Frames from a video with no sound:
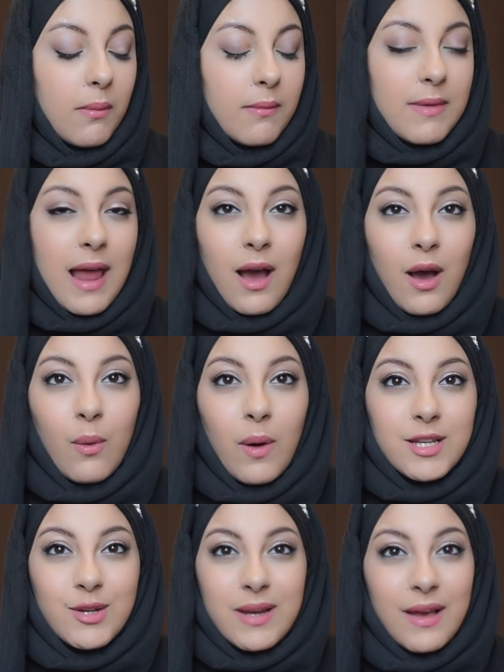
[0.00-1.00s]
Now I
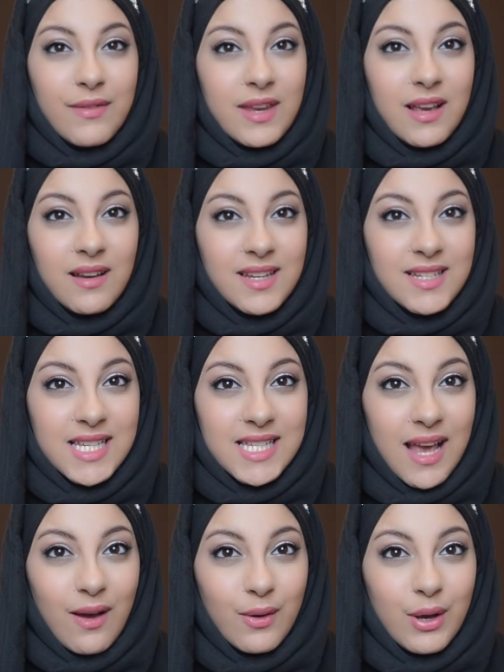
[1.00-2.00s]
don't have any kind of
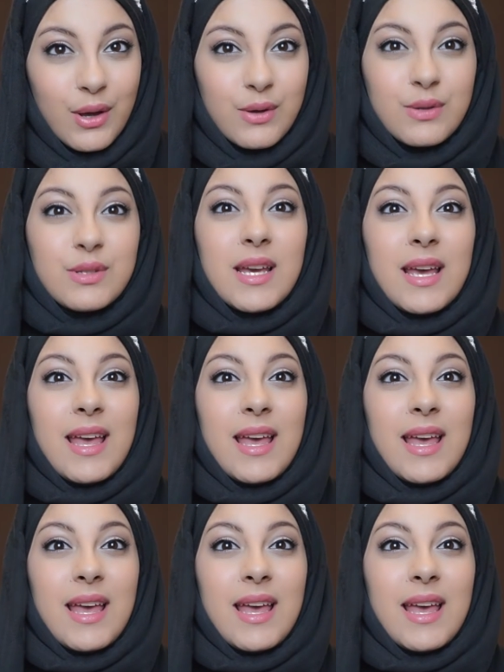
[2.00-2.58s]
discount code.